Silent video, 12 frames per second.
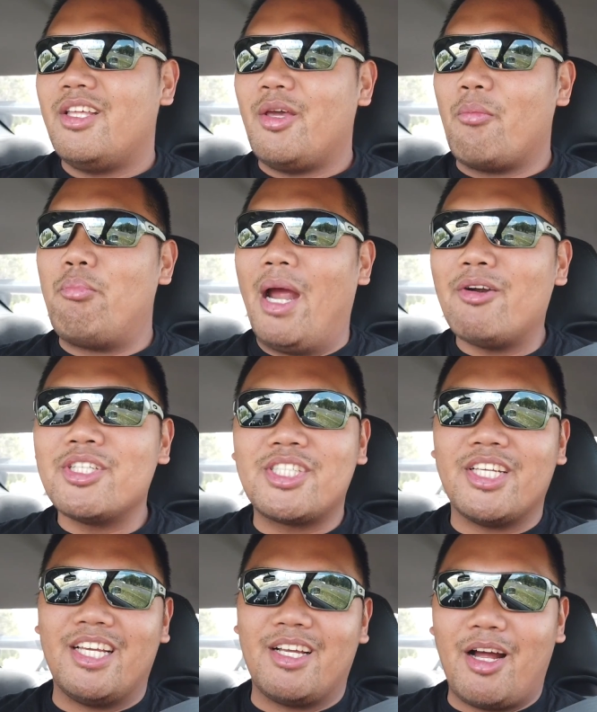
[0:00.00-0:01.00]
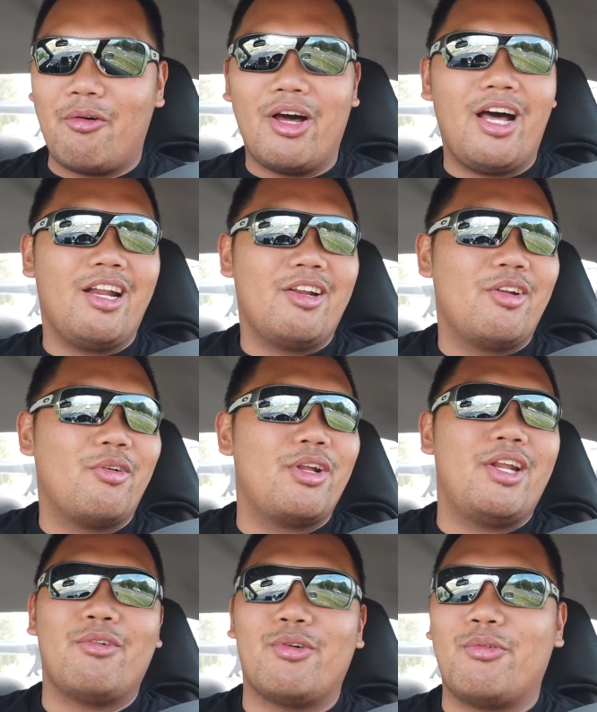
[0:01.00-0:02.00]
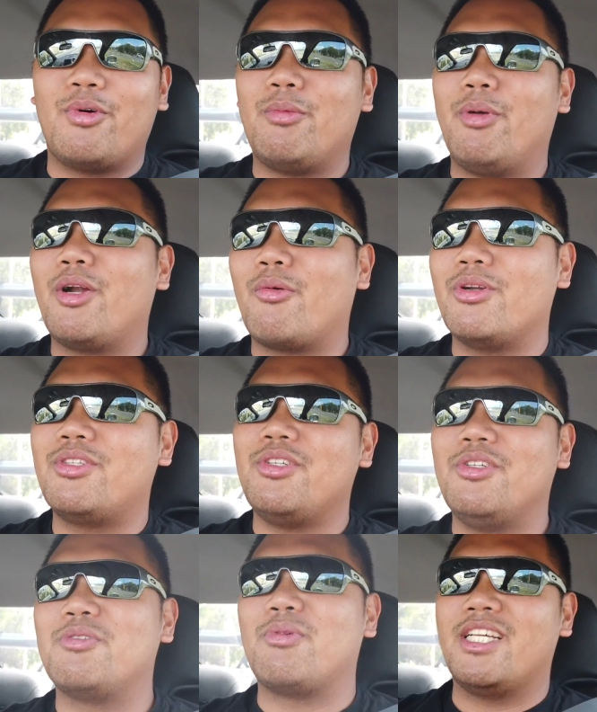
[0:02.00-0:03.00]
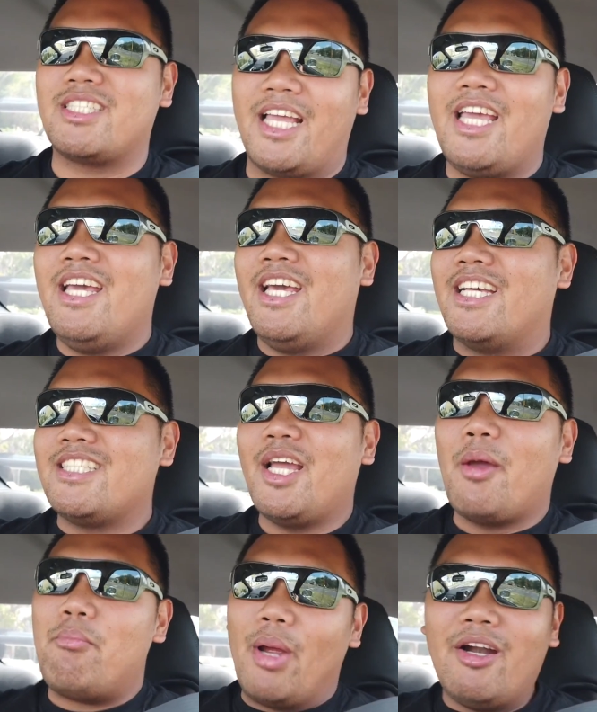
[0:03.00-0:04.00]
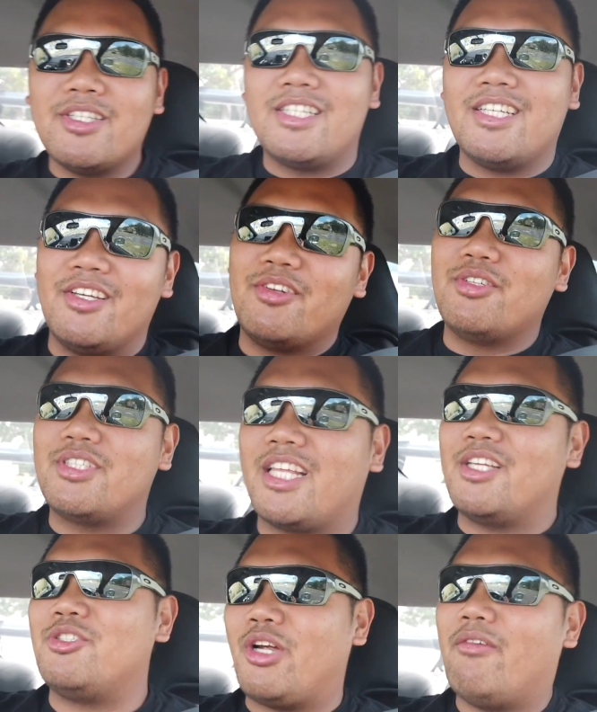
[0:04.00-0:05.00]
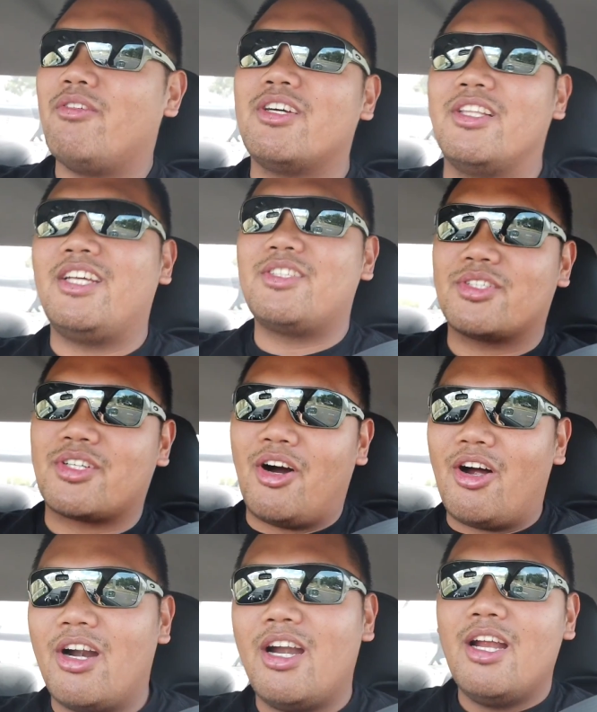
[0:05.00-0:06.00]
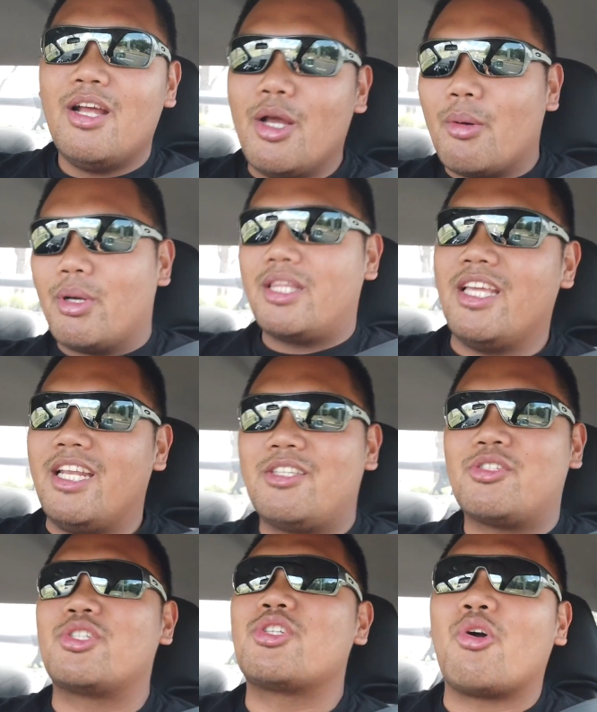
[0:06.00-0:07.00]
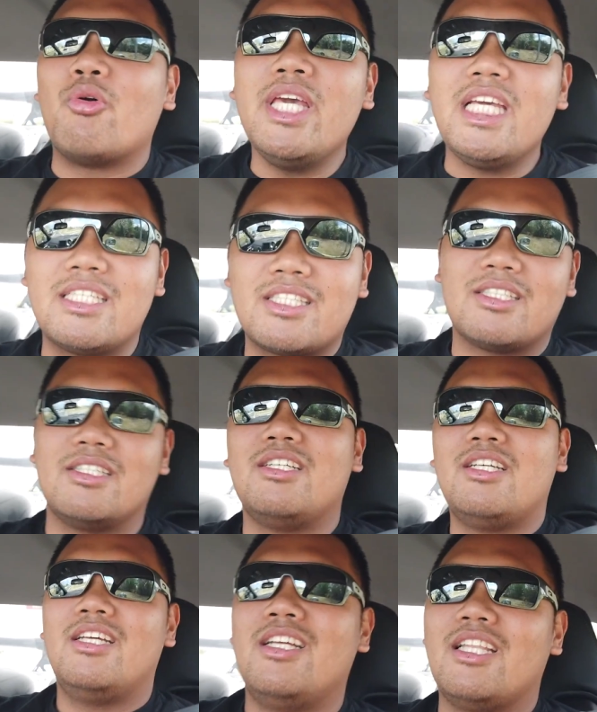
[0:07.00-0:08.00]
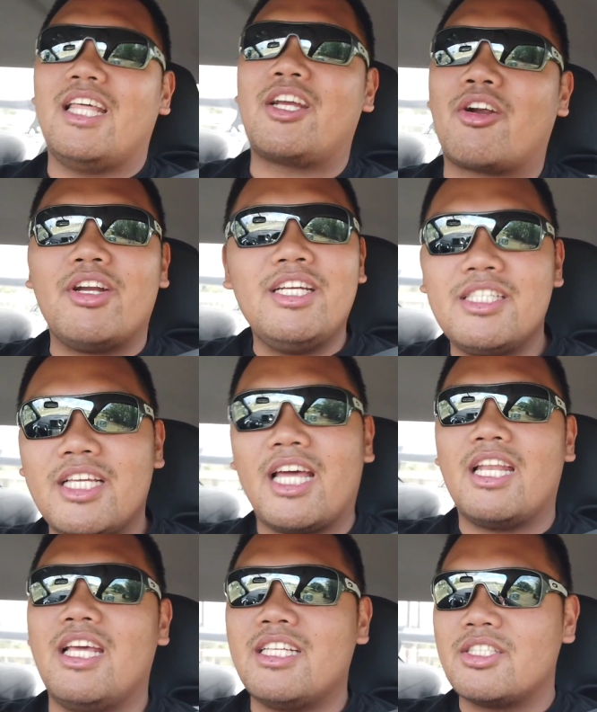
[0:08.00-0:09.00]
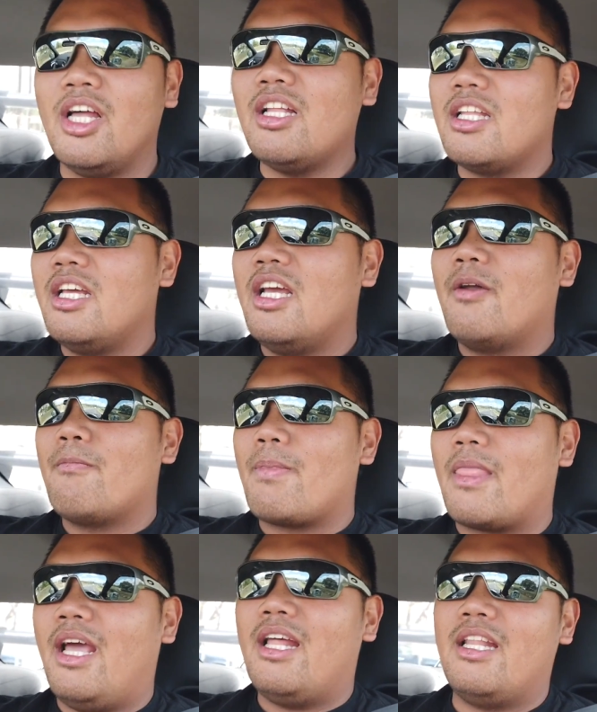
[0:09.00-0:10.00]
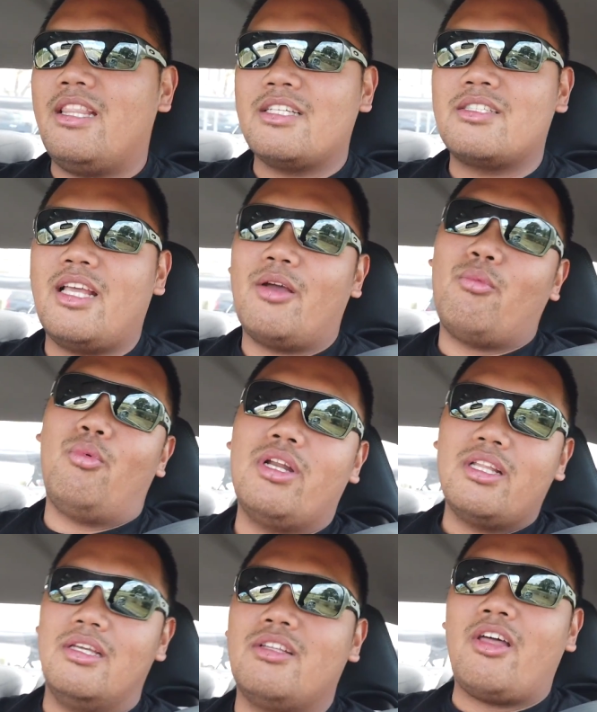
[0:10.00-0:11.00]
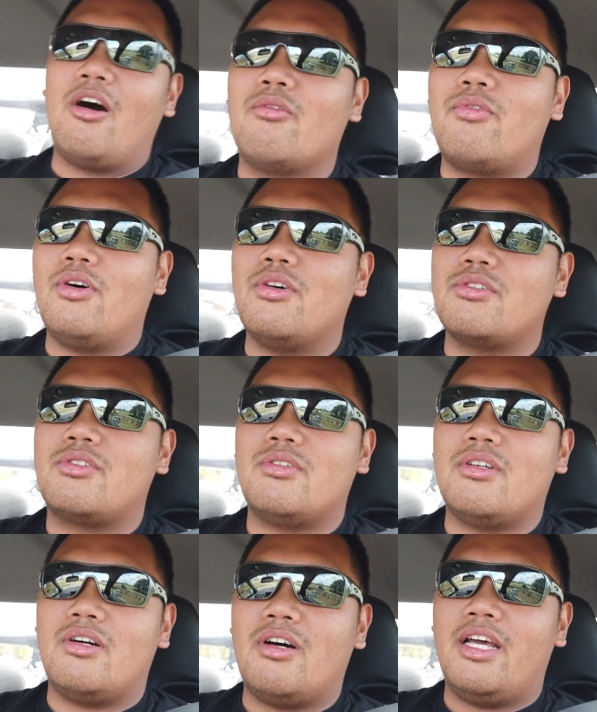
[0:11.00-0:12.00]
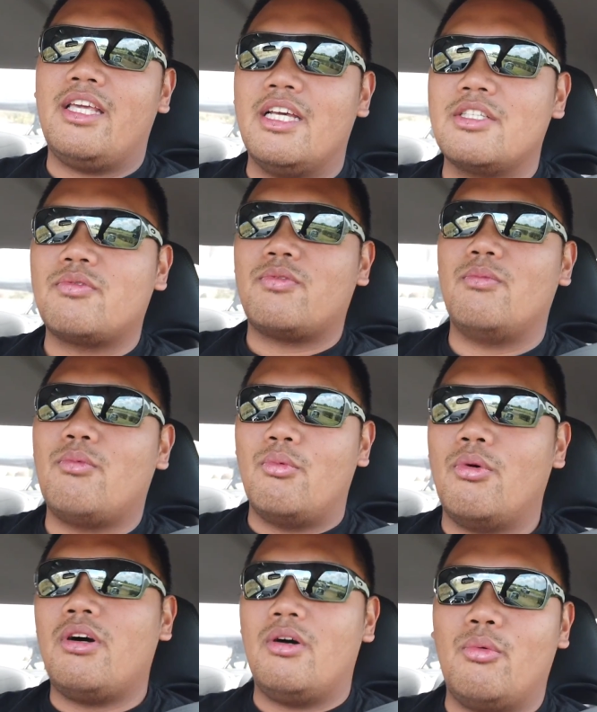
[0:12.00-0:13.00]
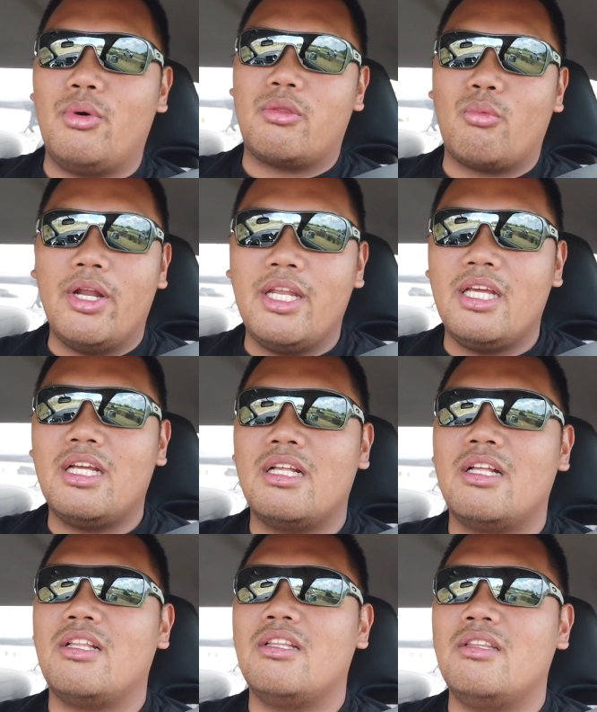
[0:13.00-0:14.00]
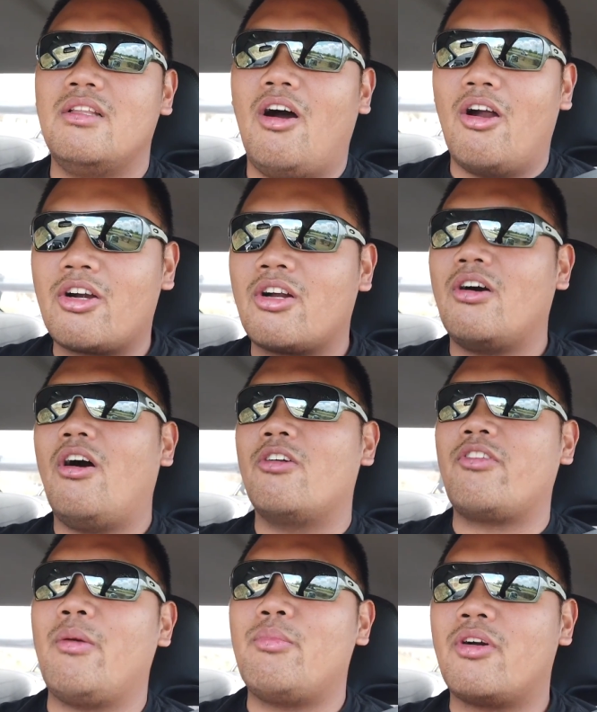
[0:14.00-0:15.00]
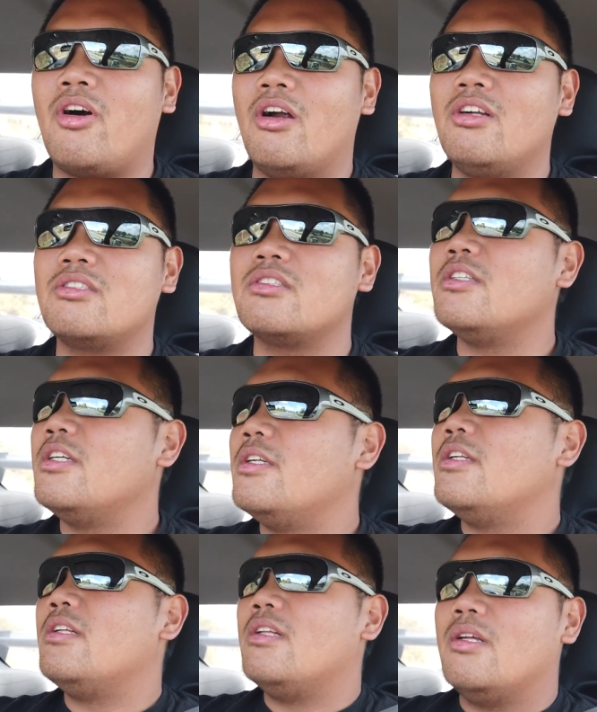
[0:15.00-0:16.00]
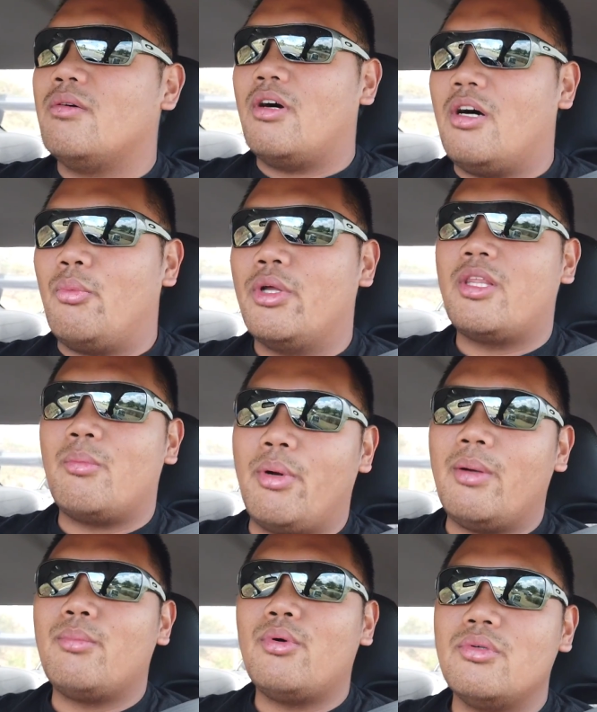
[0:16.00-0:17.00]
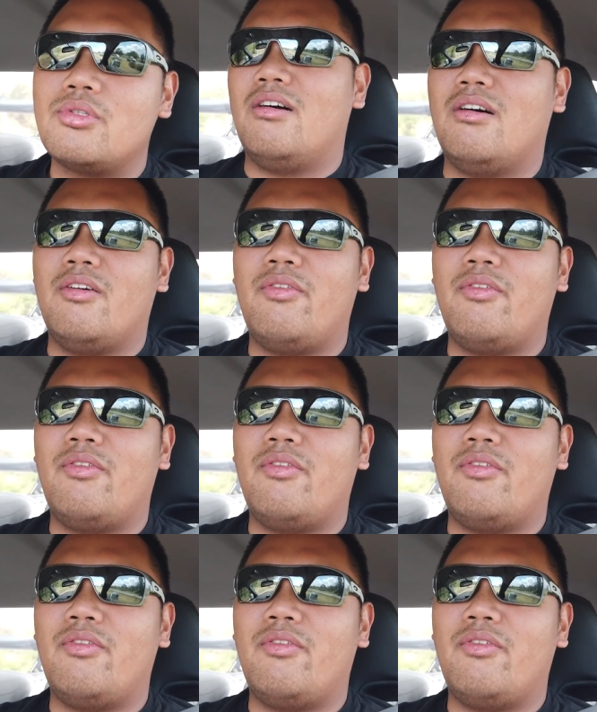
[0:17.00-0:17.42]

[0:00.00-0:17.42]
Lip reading: embarrassing. I don't know what better word to use, but it's like embarrassing, you know. It's like you're driving a nicer car, but then it squeaks like crazy, and it's not, and that's like one of the downfalls, I guess, with running our type of cars with the Brembos.